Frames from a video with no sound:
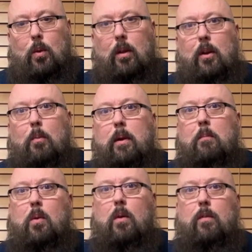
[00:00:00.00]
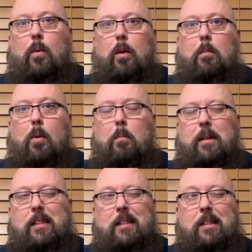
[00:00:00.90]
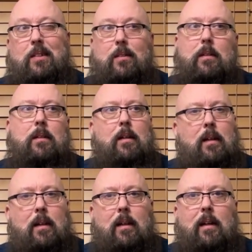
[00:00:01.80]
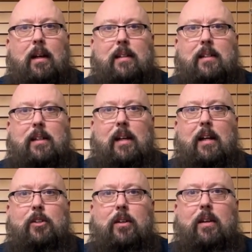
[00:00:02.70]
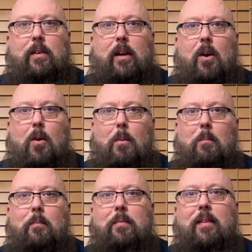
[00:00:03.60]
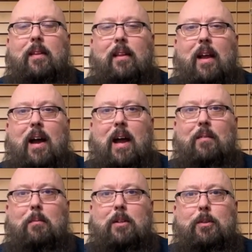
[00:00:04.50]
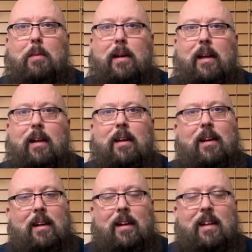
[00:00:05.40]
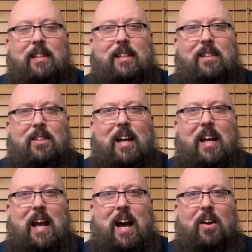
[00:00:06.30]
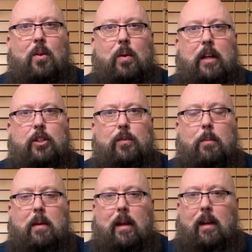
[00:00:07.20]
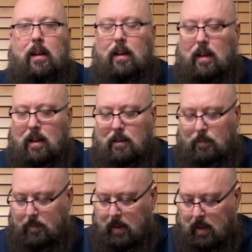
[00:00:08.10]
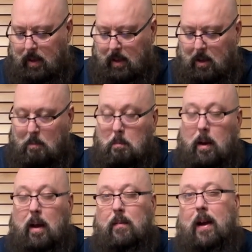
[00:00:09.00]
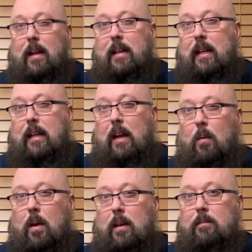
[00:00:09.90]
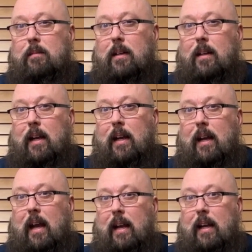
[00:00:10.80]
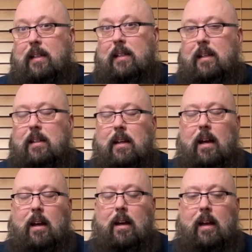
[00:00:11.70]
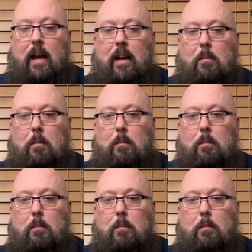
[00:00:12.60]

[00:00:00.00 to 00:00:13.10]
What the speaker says: a little bit more affordable, but still, as a teenager living at home, not having much money, still kind of out of reach for me. But I finally did get one in the late 80s. I got a